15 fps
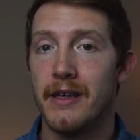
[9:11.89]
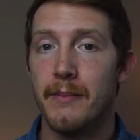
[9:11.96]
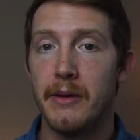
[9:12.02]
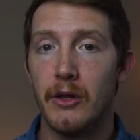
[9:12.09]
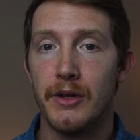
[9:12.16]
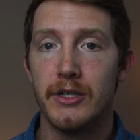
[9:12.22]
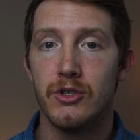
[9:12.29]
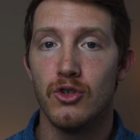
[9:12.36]

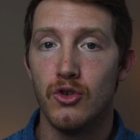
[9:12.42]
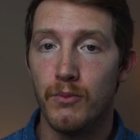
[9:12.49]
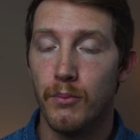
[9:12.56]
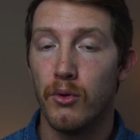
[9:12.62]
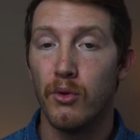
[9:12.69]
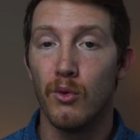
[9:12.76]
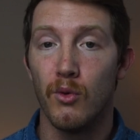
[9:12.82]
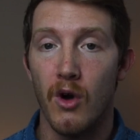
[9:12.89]
ability to
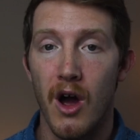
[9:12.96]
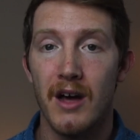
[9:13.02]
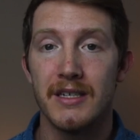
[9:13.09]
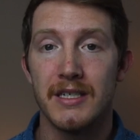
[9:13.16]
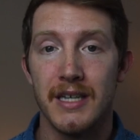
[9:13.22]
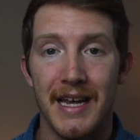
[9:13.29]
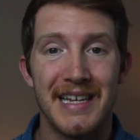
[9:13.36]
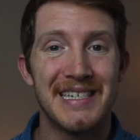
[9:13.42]

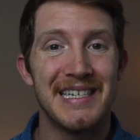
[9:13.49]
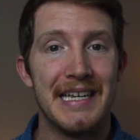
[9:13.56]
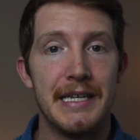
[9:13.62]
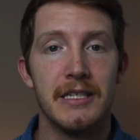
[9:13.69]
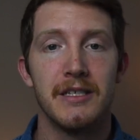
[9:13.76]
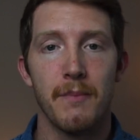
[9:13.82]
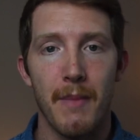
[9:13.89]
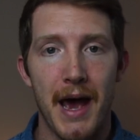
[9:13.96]
process
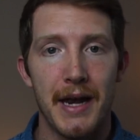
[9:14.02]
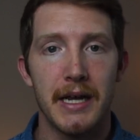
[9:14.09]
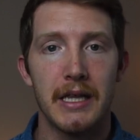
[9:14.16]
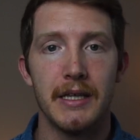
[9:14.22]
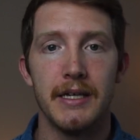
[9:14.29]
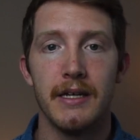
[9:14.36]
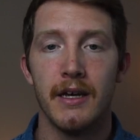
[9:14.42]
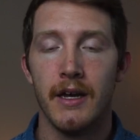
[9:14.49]

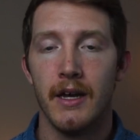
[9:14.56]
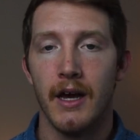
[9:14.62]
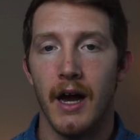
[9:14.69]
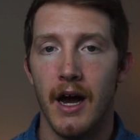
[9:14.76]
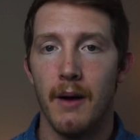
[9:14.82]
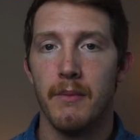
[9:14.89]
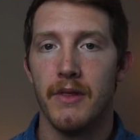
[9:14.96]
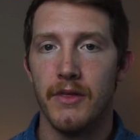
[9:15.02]
enzymatically
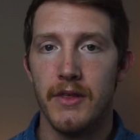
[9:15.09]
um,